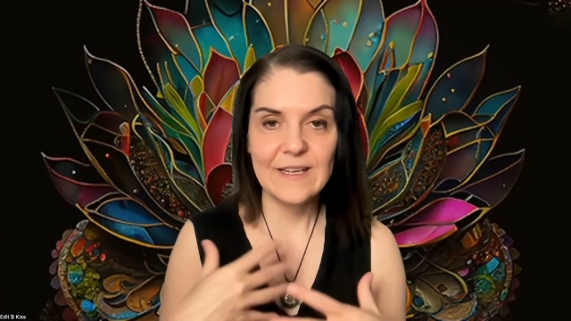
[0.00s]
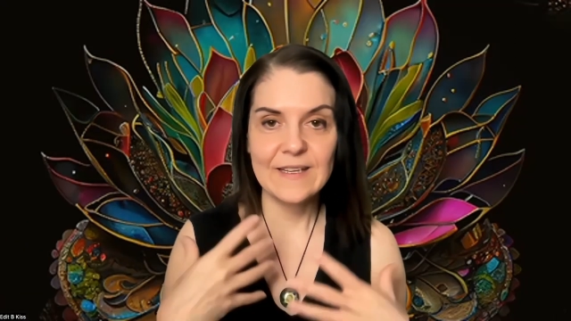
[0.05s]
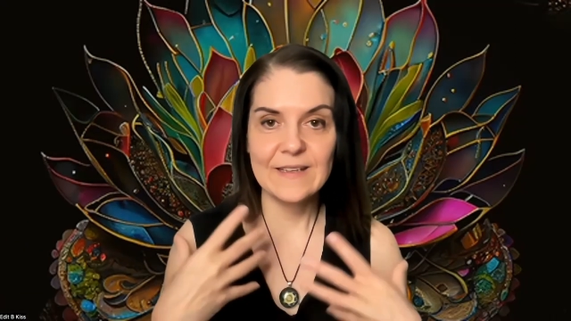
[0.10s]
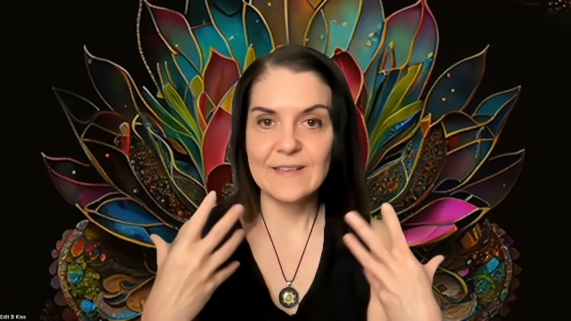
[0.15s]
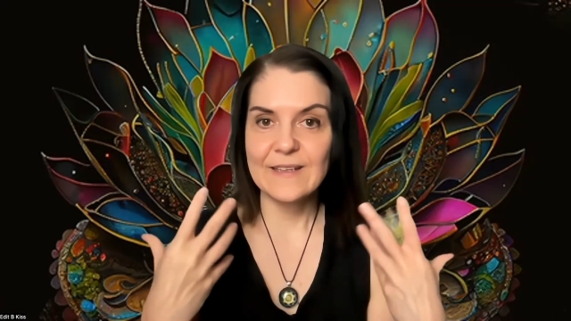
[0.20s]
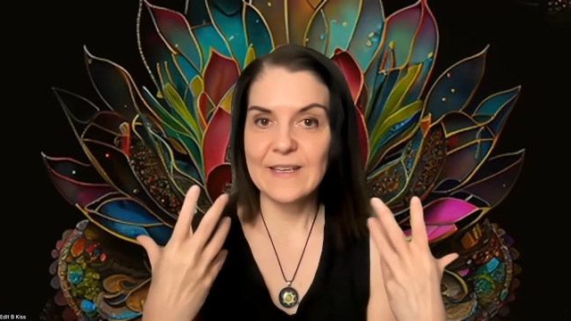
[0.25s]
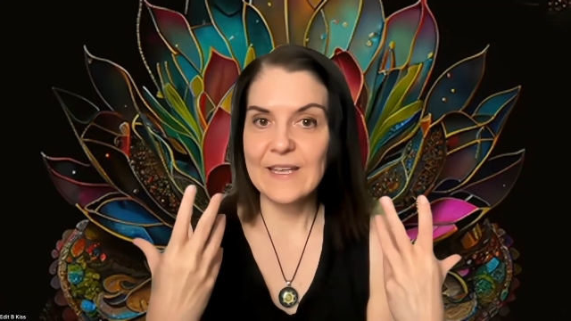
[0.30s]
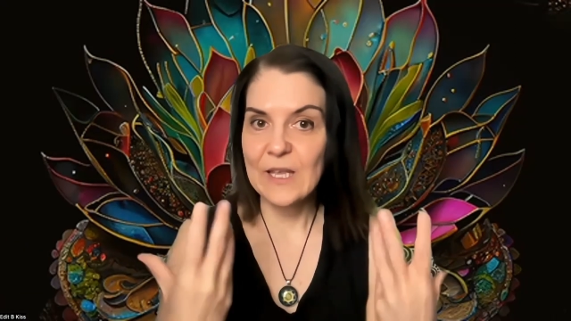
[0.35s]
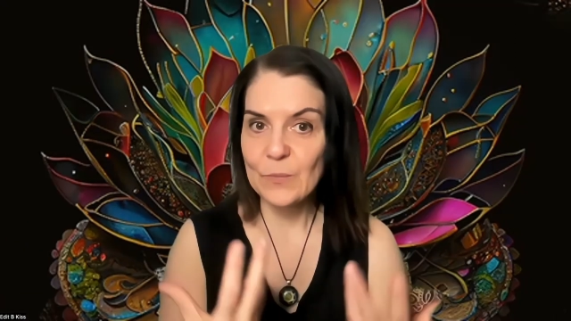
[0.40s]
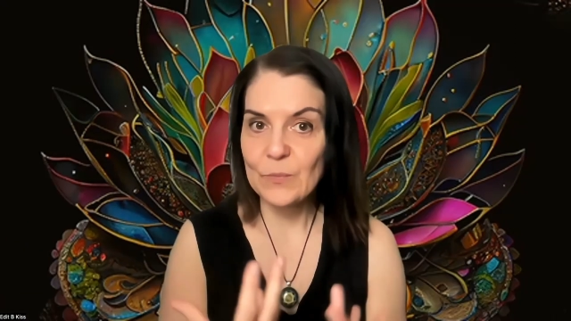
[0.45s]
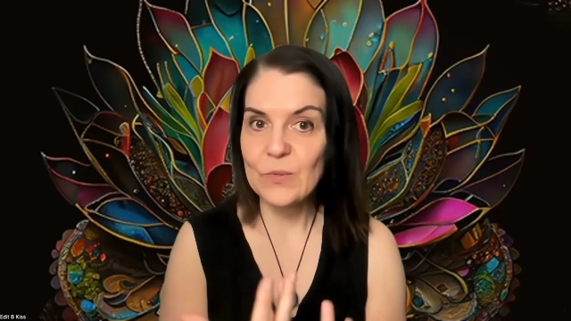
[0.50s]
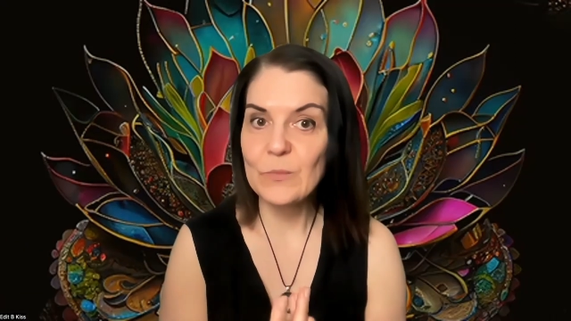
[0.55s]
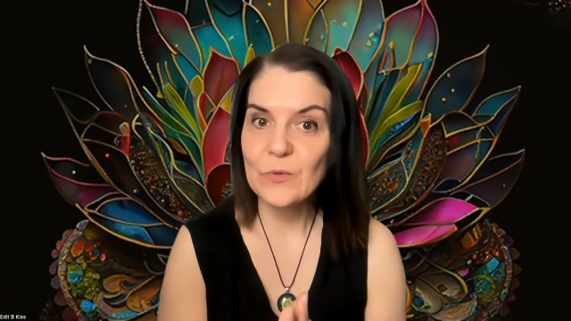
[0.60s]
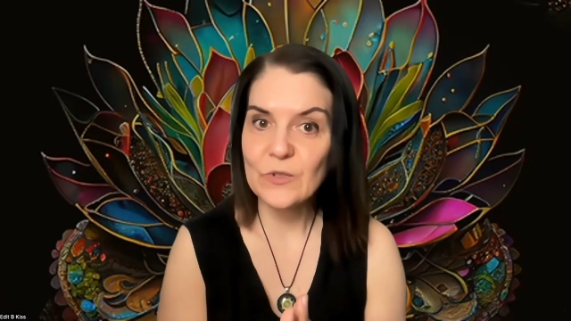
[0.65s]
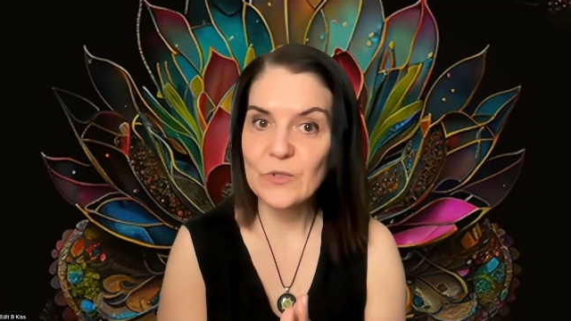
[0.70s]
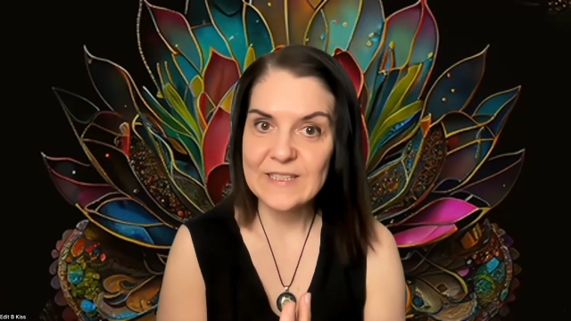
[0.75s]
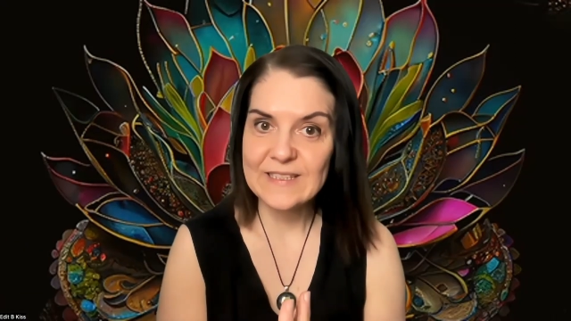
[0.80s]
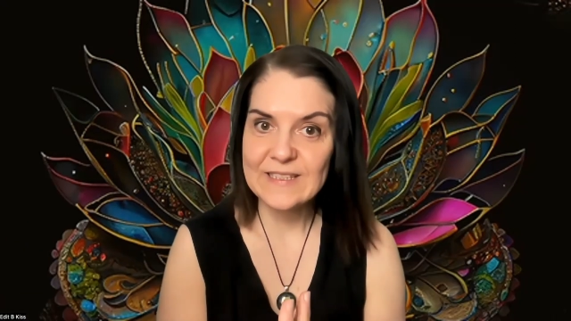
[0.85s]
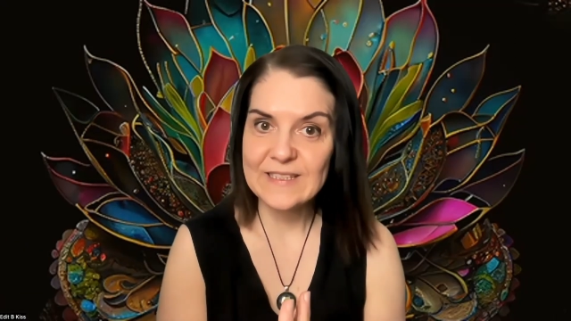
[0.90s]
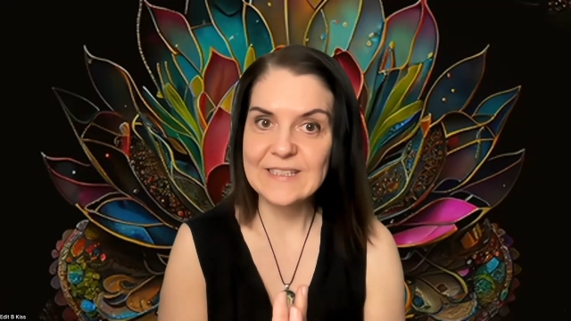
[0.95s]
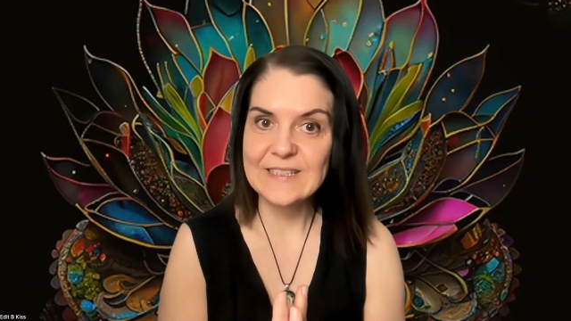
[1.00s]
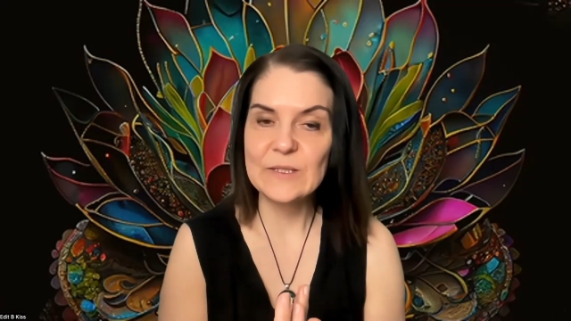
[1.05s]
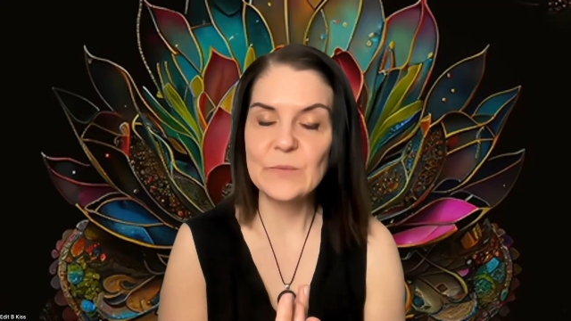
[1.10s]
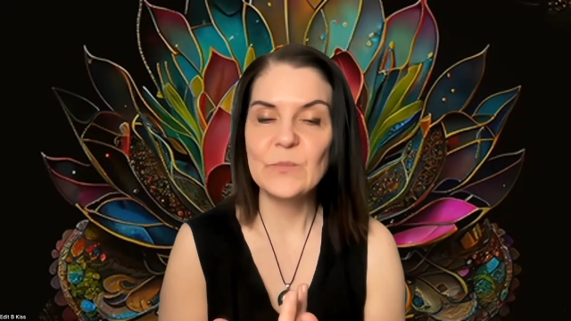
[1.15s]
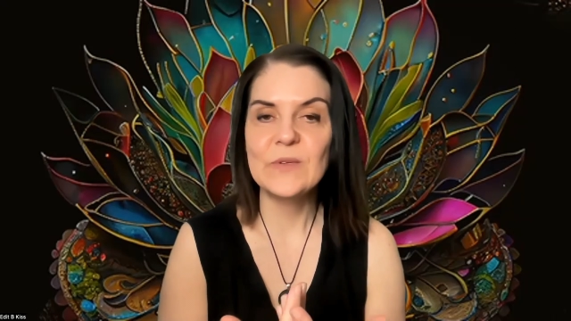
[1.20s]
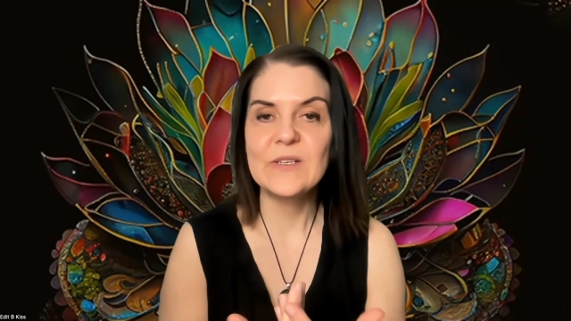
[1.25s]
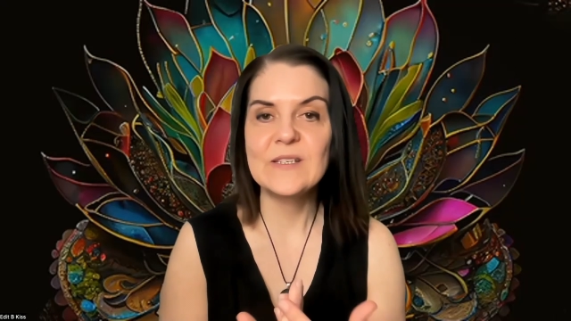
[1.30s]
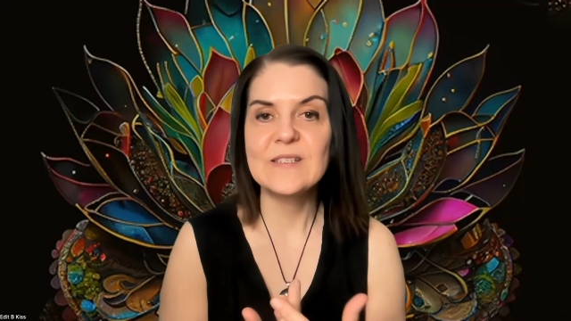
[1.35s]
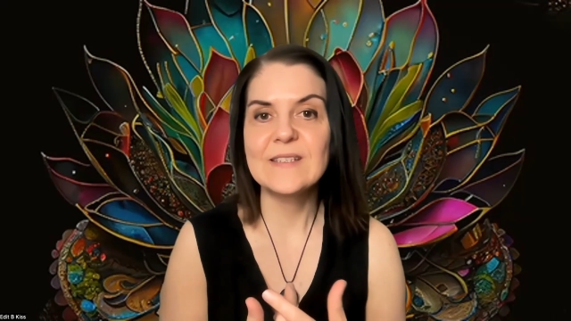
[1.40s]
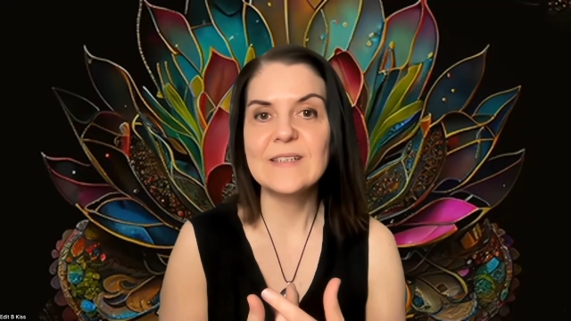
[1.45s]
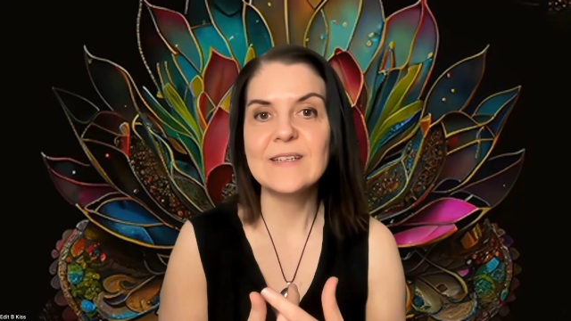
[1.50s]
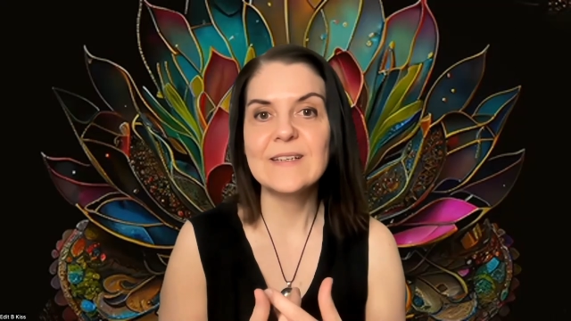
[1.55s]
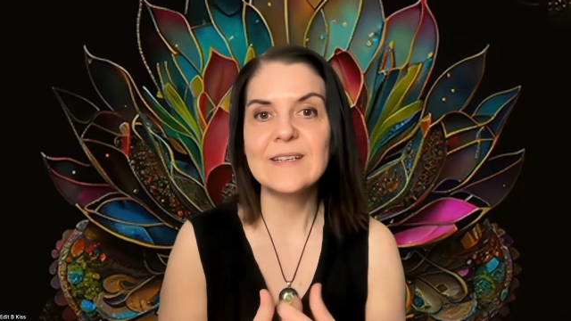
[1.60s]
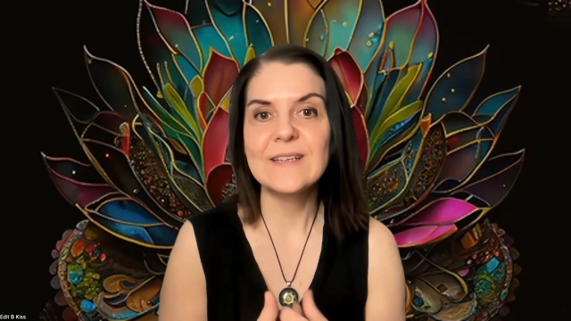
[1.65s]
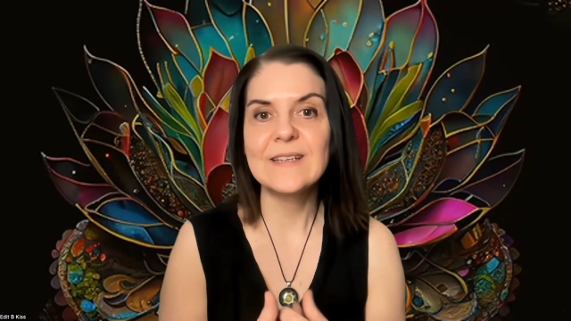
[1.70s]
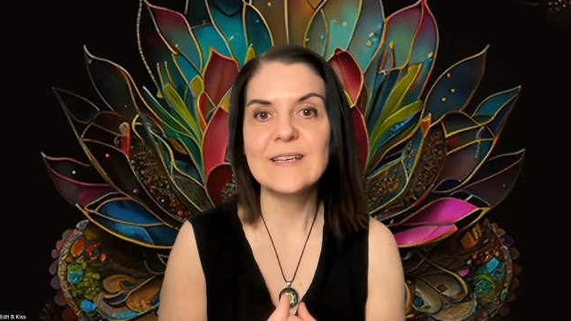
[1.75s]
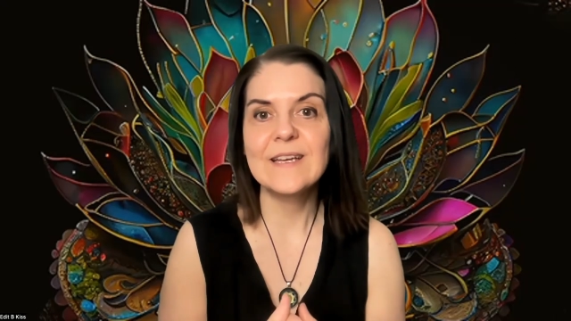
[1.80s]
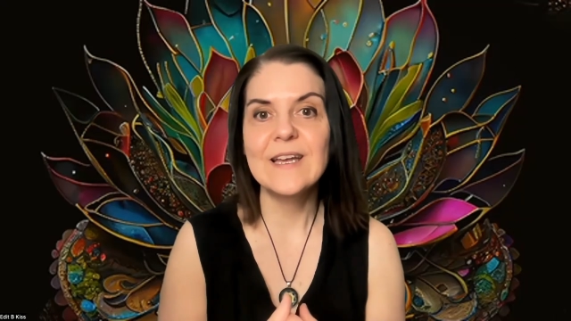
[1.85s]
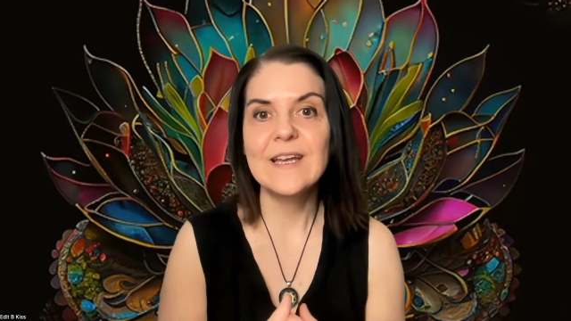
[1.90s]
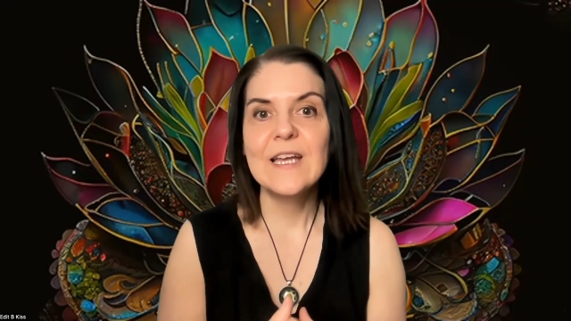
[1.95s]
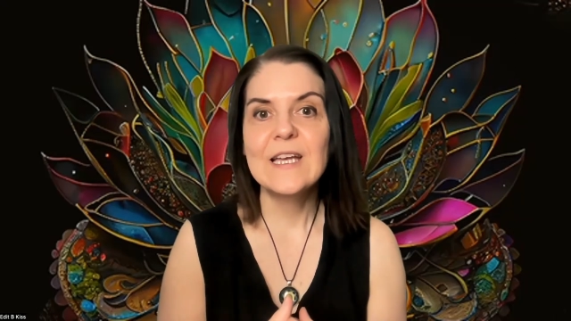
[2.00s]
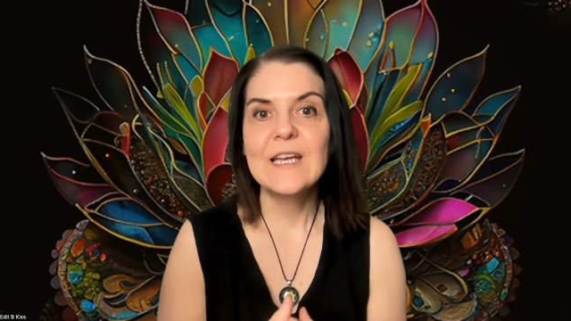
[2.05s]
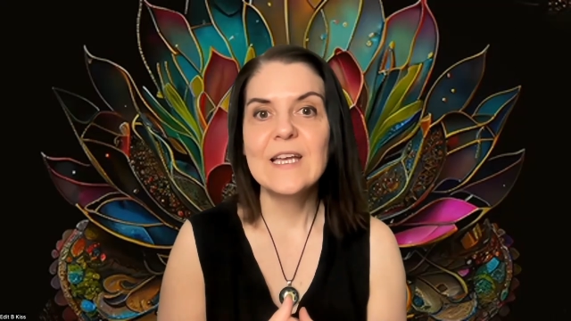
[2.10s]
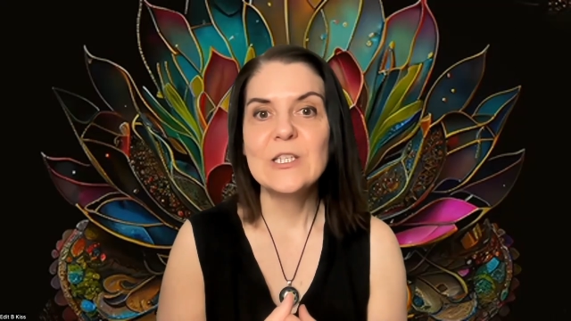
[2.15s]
and capability, basically,